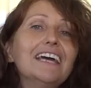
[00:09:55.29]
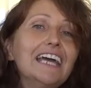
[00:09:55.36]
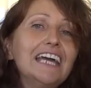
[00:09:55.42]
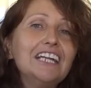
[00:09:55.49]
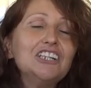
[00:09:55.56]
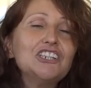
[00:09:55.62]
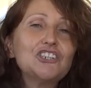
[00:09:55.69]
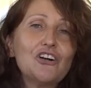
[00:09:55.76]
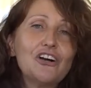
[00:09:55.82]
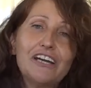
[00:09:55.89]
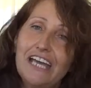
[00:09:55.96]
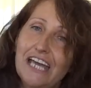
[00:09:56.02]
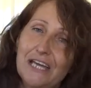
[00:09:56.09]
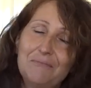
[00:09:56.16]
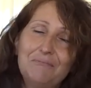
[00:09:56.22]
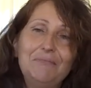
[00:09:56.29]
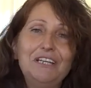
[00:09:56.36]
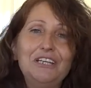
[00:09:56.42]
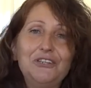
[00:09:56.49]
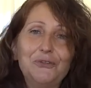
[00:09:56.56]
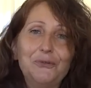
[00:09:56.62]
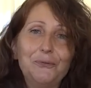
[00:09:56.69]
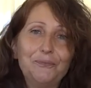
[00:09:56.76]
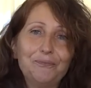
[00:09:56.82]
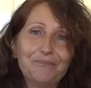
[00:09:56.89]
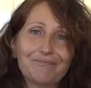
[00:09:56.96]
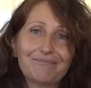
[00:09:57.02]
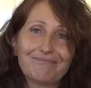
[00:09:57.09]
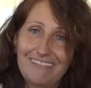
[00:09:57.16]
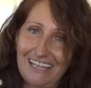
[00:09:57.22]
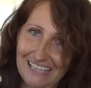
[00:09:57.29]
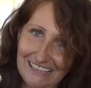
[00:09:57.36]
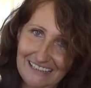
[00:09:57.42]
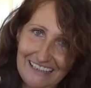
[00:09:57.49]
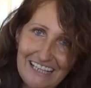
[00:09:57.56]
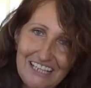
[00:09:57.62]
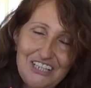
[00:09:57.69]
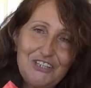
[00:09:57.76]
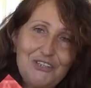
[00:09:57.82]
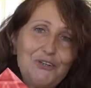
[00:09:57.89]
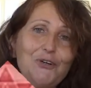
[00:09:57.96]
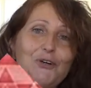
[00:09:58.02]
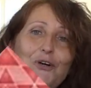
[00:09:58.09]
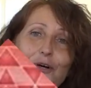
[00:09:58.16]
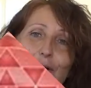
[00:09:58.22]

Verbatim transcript: and be you. Thank you.